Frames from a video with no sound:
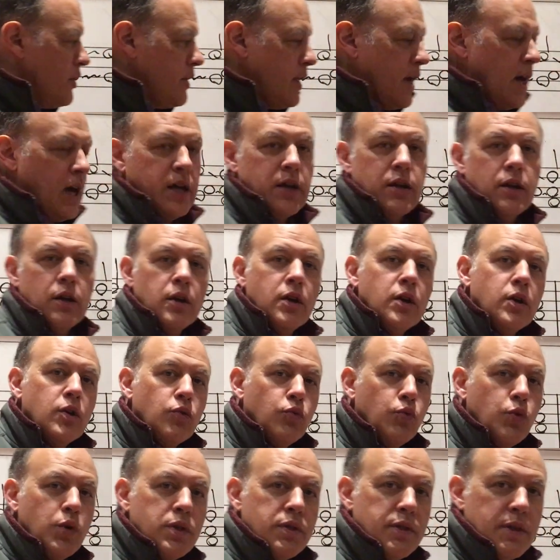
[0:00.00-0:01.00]
that
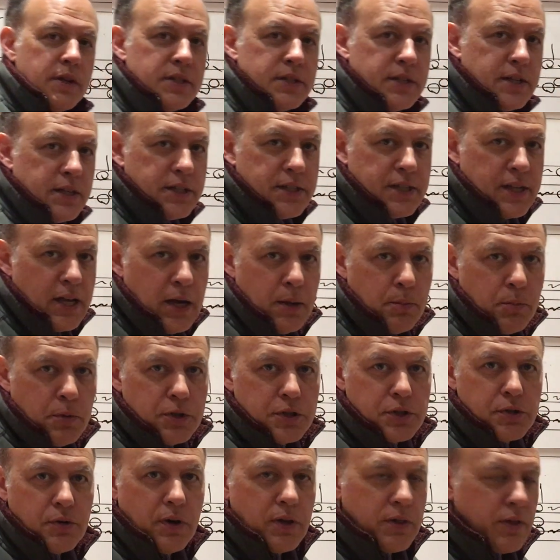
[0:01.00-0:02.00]
with this example,
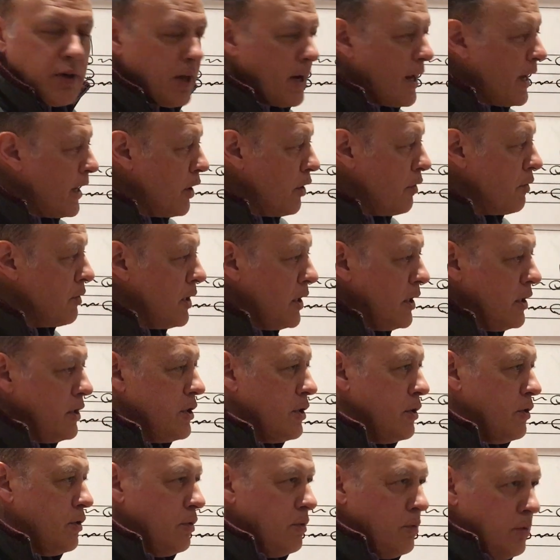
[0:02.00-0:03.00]
so I thought I don't need
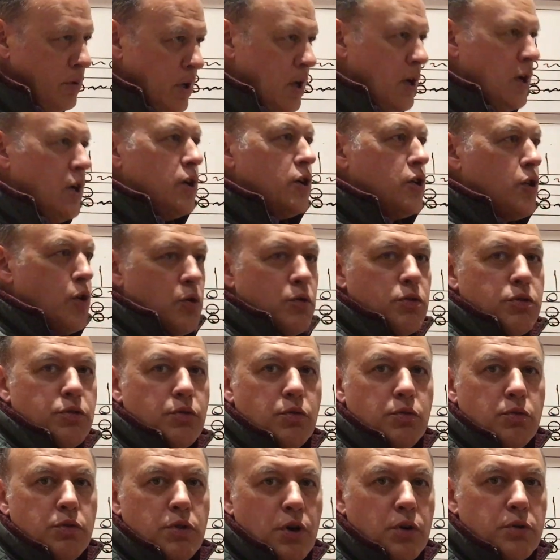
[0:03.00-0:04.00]
to go
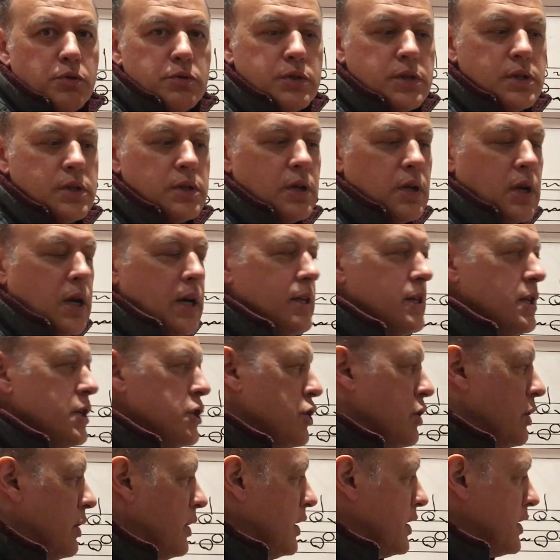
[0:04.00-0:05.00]
through those
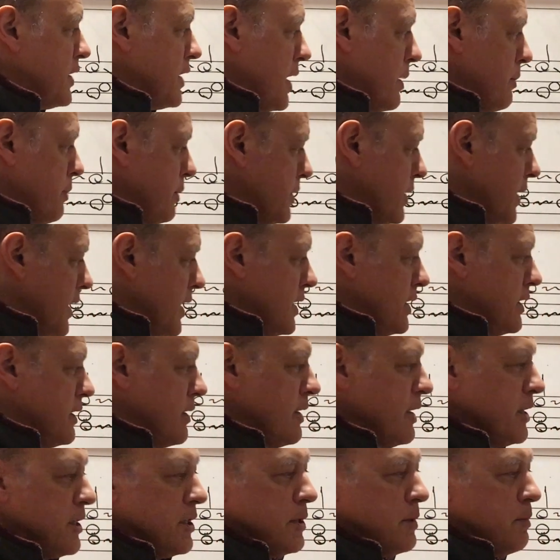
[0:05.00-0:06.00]
additional examples. It's
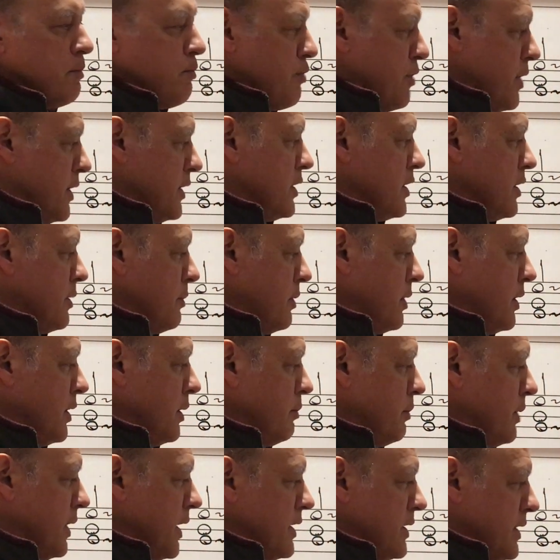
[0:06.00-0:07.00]
this principle
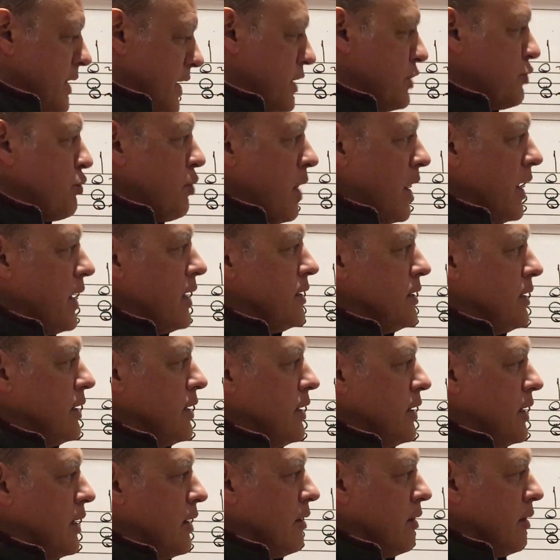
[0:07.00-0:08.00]
in place. That's why I did
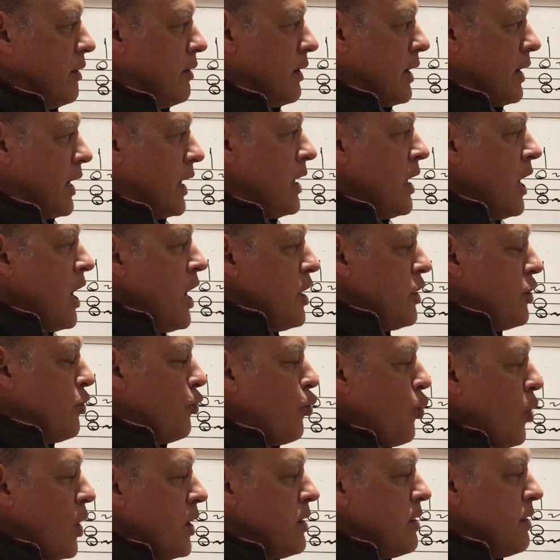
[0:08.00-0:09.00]
it here, okay? The
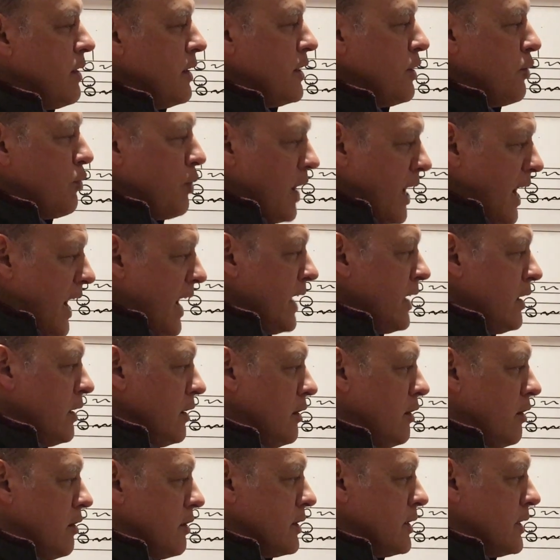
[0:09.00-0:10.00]
one thing that we hadn't
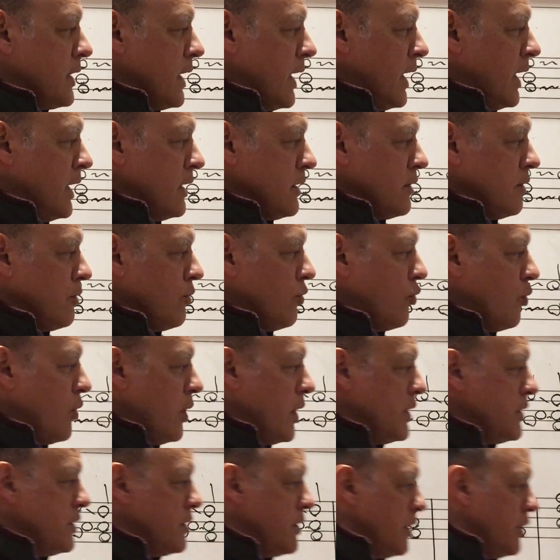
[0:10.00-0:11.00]
looked at
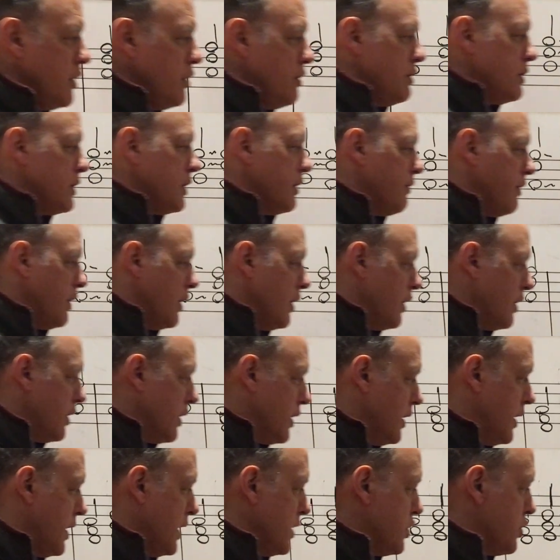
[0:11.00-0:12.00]
was the use of a
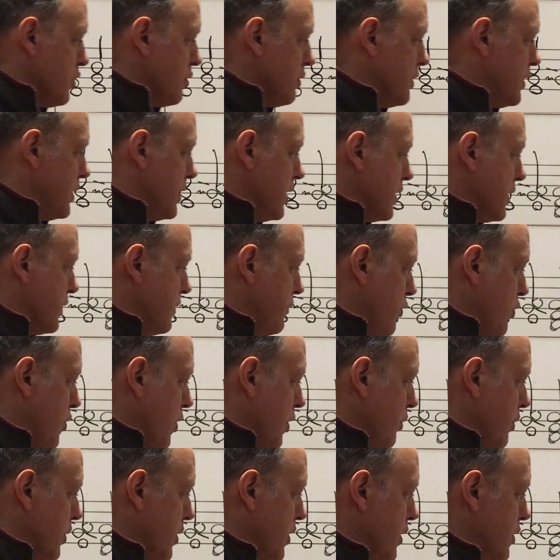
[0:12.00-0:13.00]
cadential 6/4
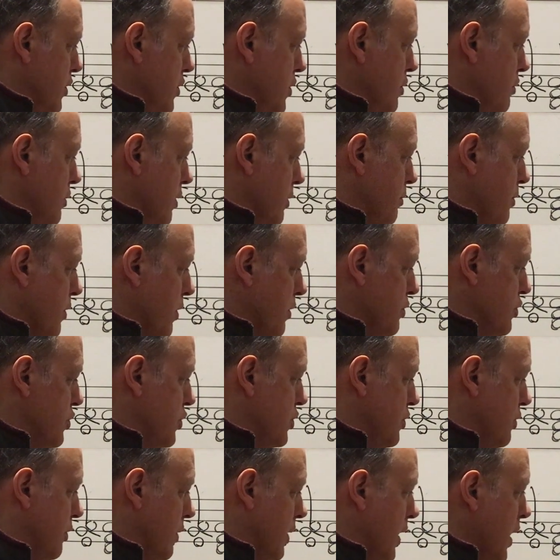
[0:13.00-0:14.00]
with a 2 approach
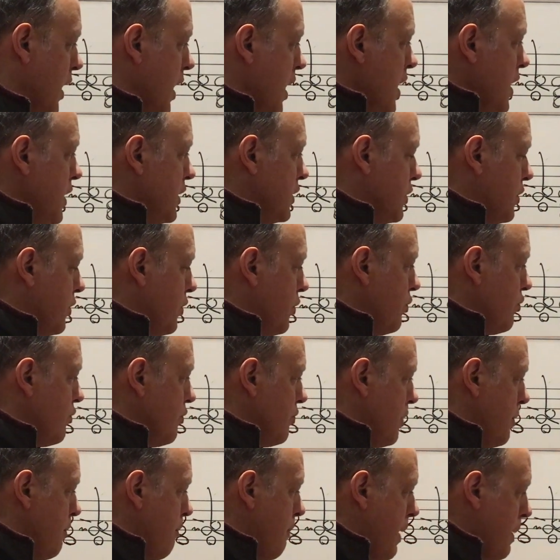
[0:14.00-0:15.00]
to it. So
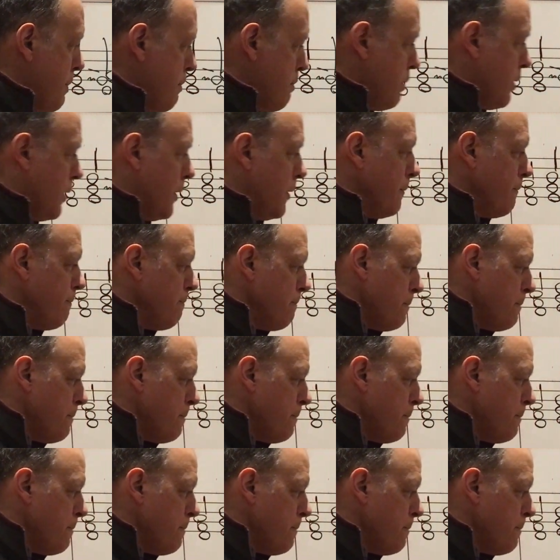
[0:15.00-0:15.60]
remember,